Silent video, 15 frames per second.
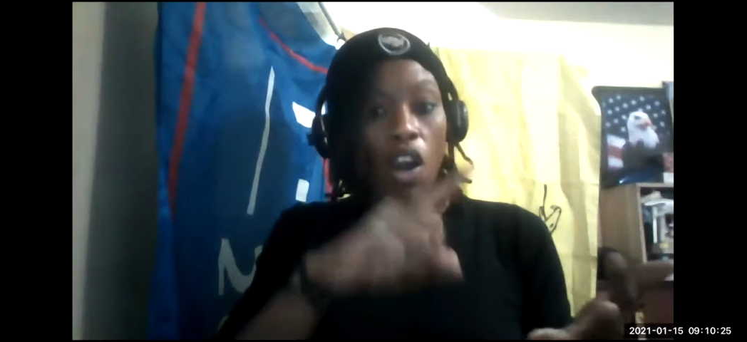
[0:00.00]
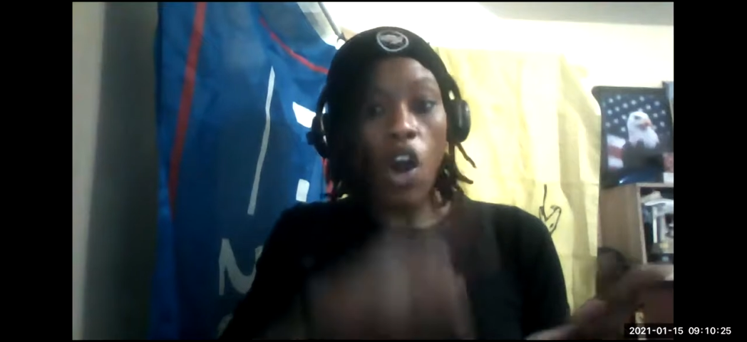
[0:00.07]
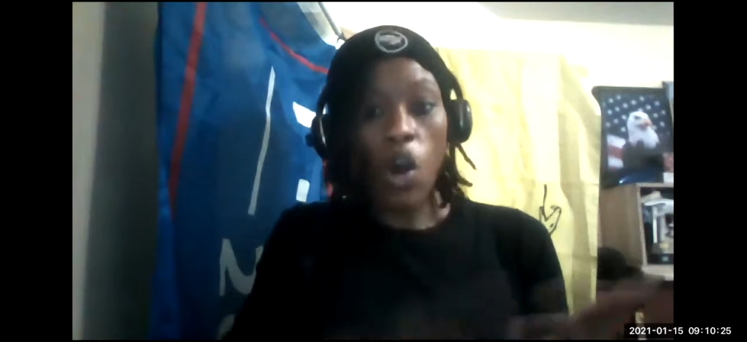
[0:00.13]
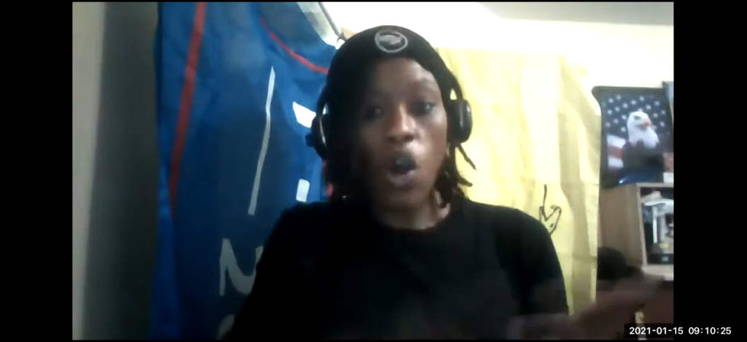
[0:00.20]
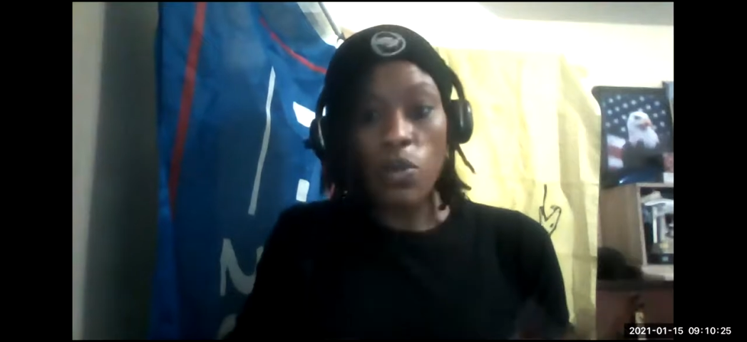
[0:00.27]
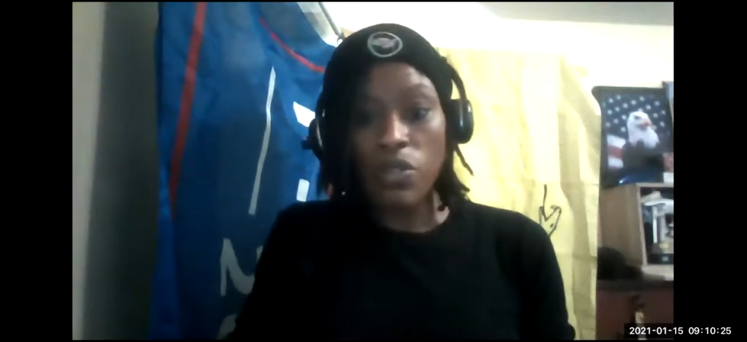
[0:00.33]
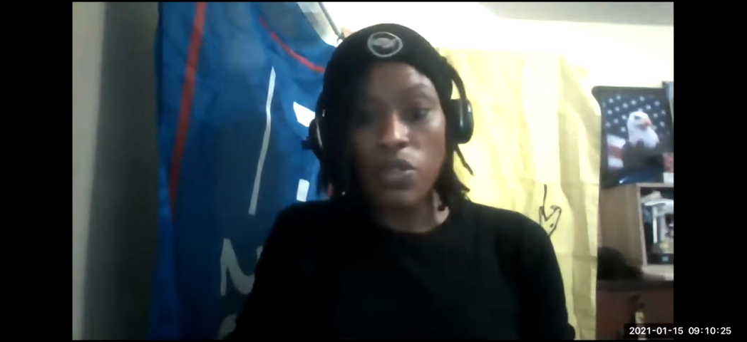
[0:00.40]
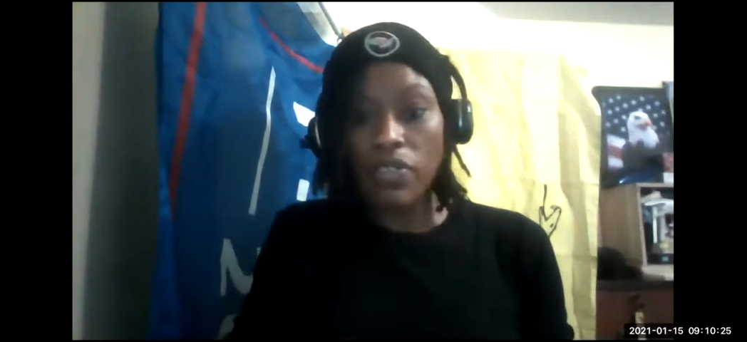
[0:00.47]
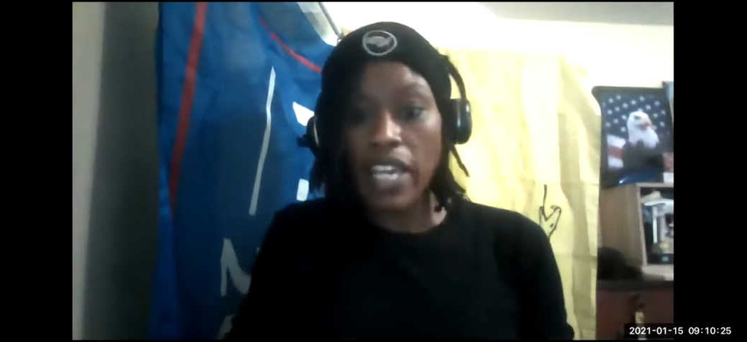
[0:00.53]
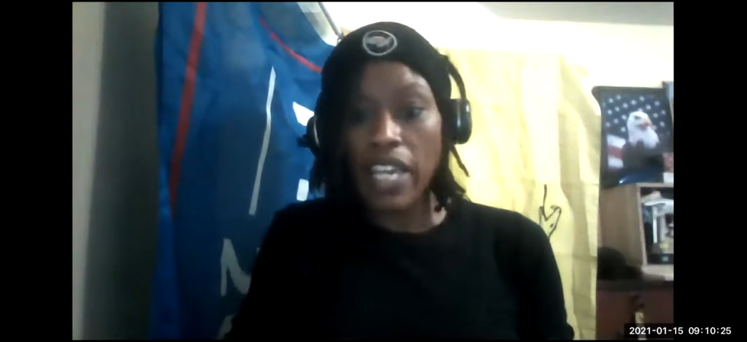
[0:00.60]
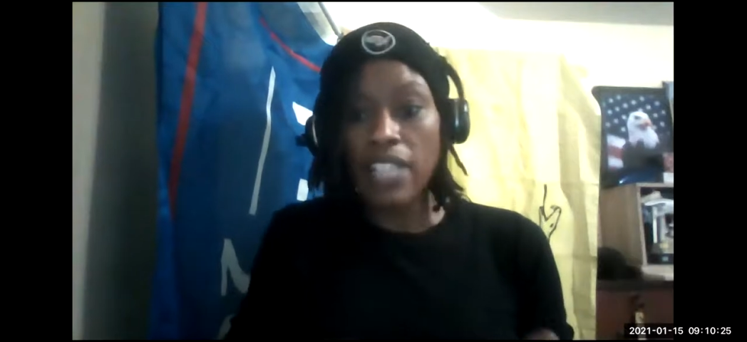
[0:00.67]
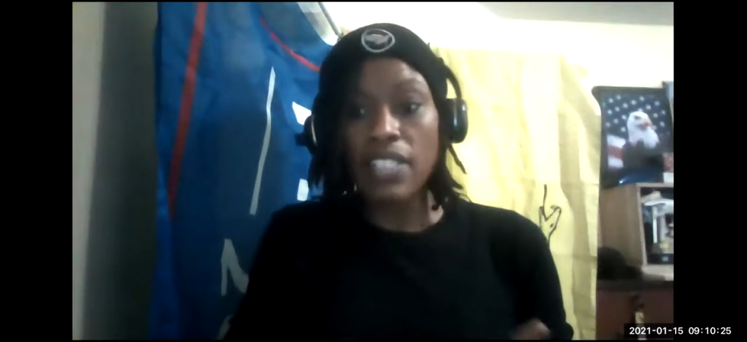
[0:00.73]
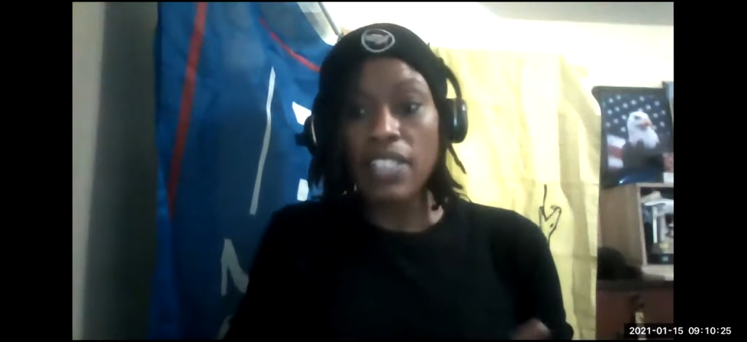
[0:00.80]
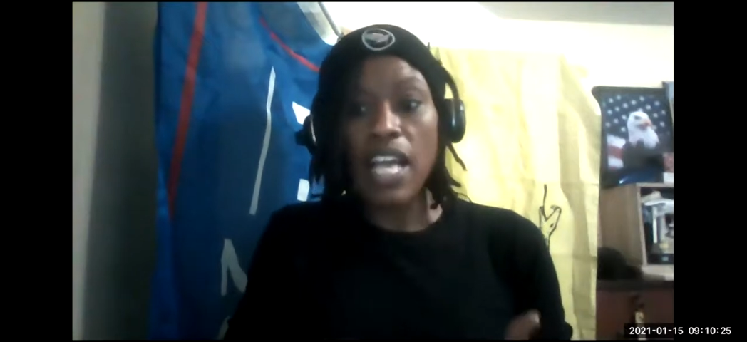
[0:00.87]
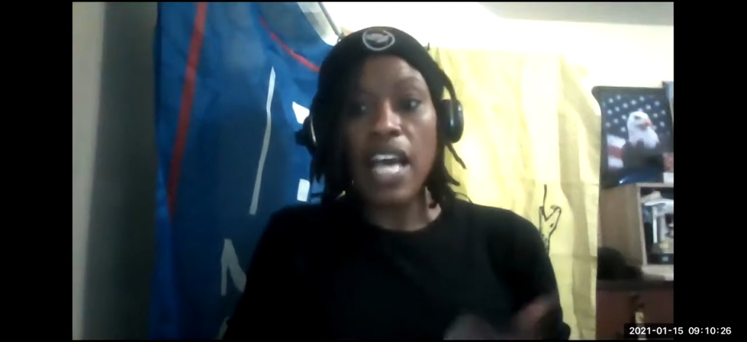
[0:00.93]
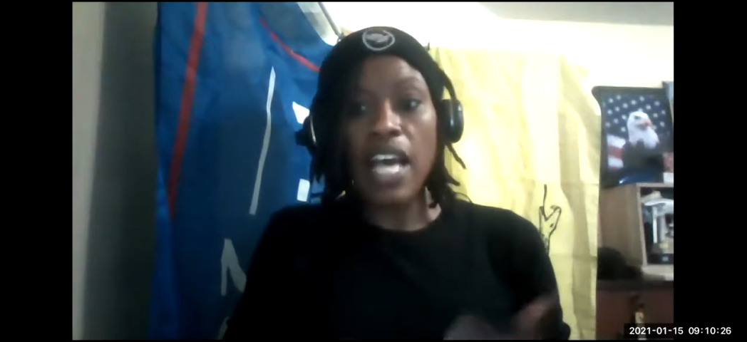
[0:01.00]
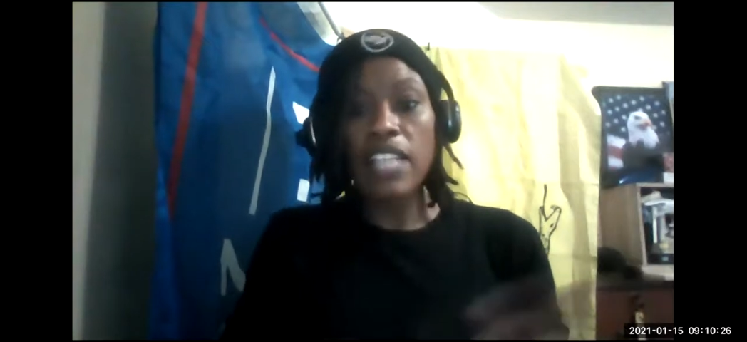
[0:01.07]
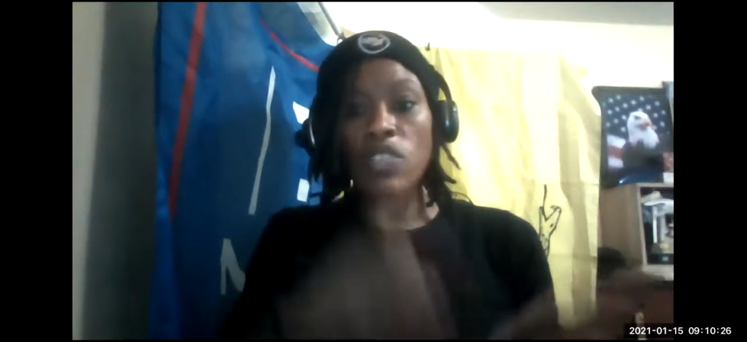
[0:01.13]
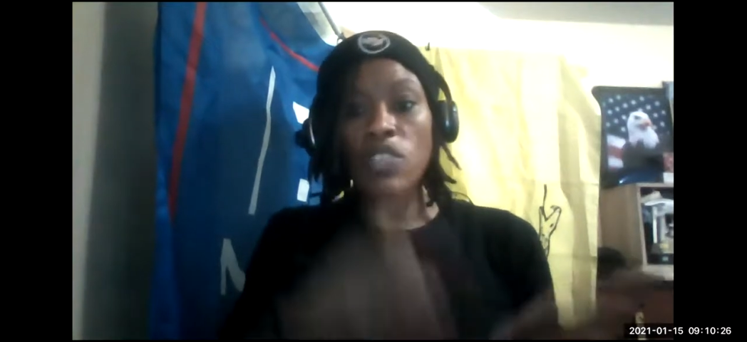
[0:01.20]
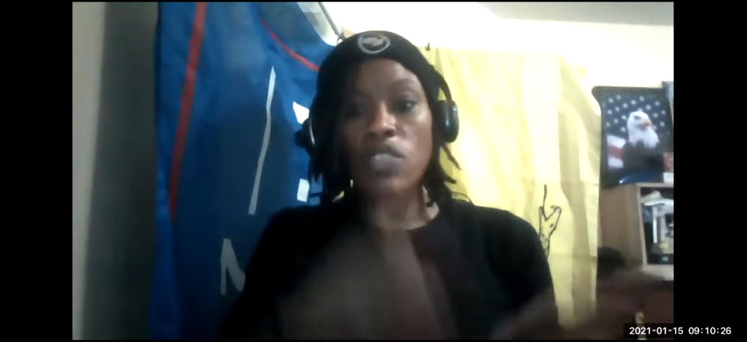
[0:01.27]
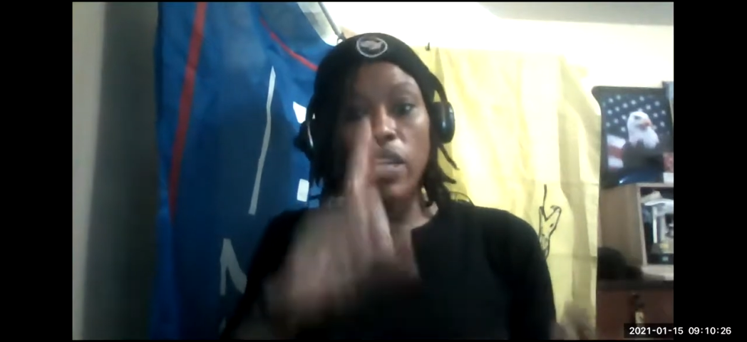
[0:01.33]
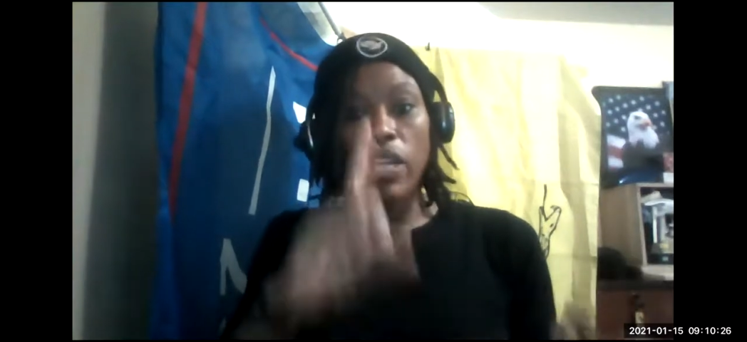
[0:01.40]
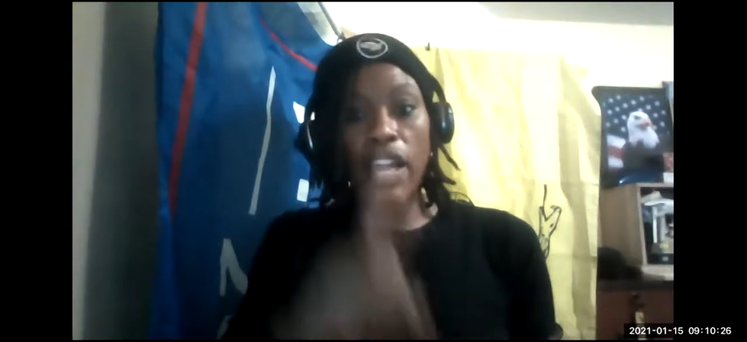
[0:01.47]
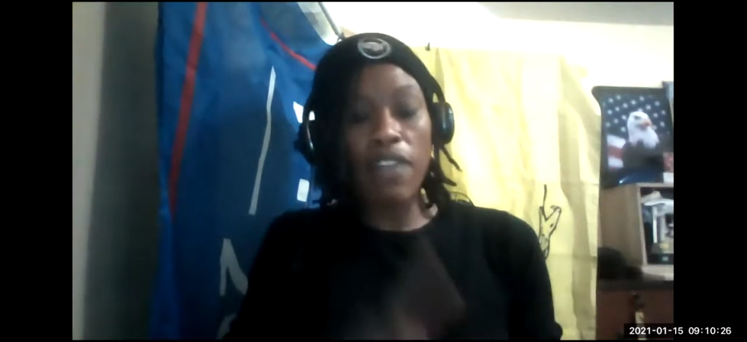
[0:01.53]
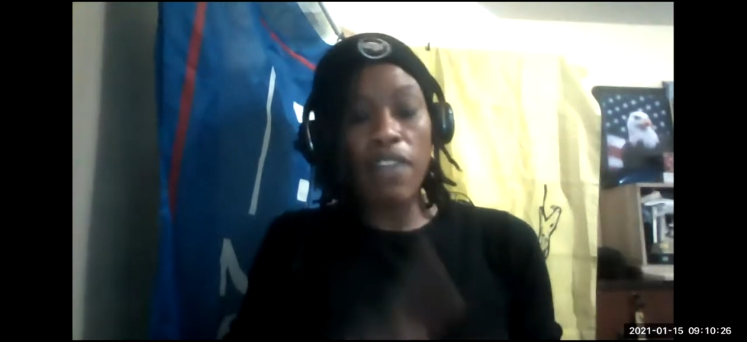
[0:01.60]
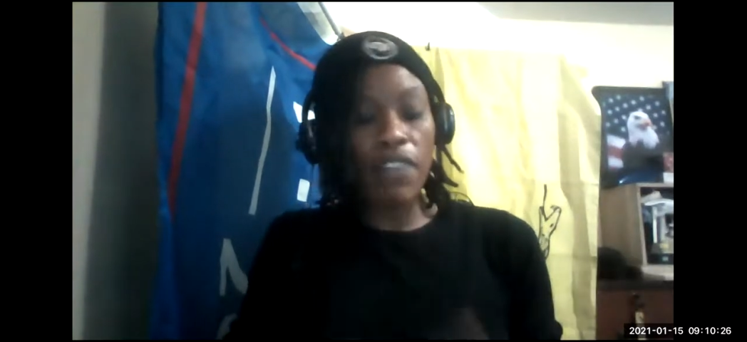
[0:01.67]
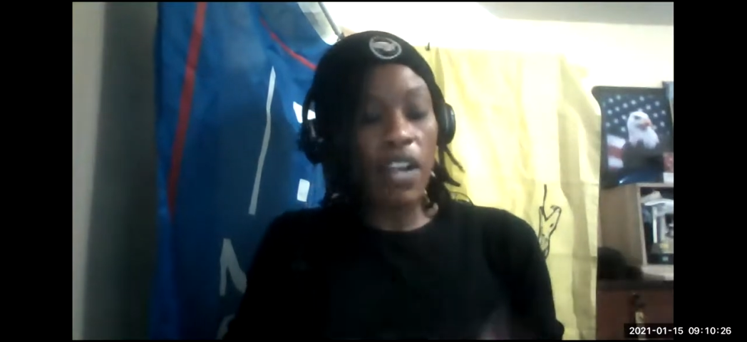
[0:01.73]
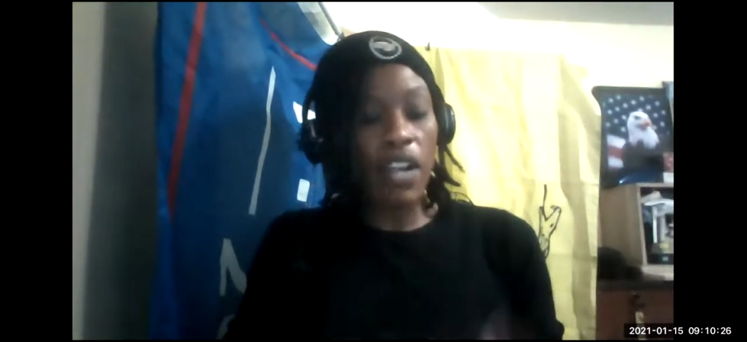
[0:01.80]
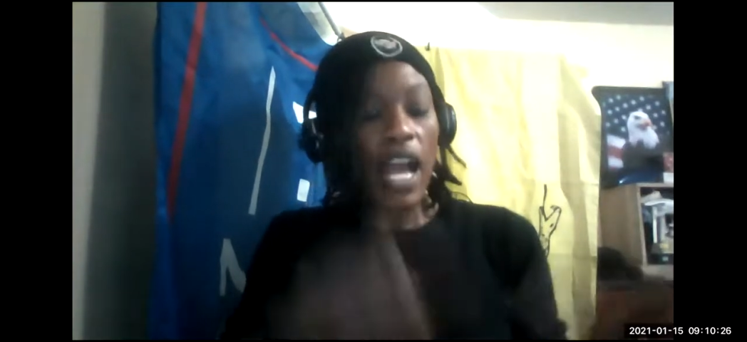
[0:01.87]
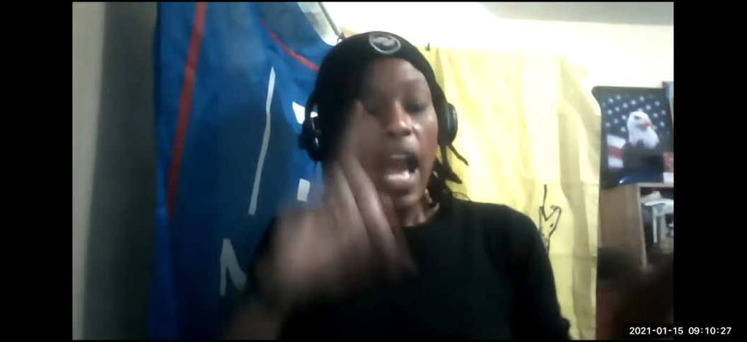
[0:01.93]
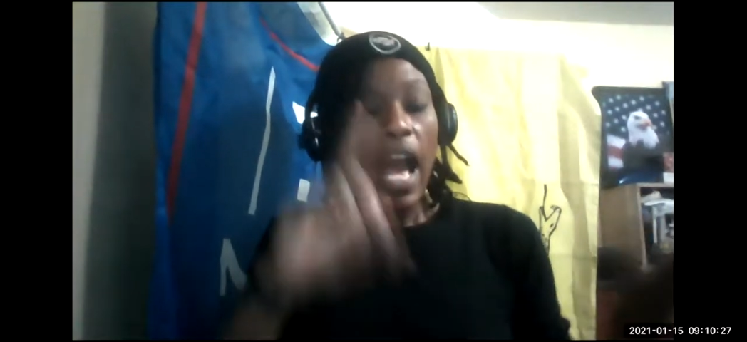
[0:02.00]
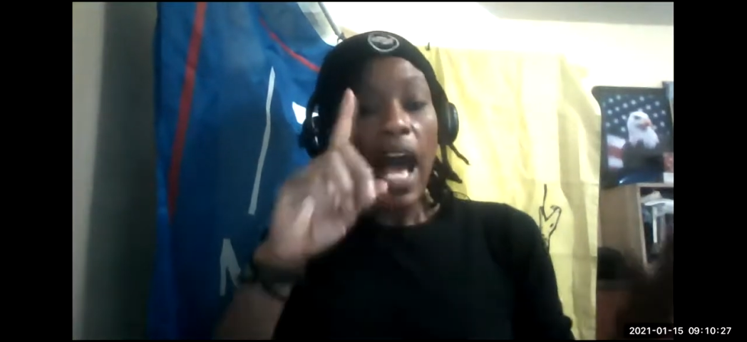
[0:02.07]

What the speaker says: homes were vandalized, whatever,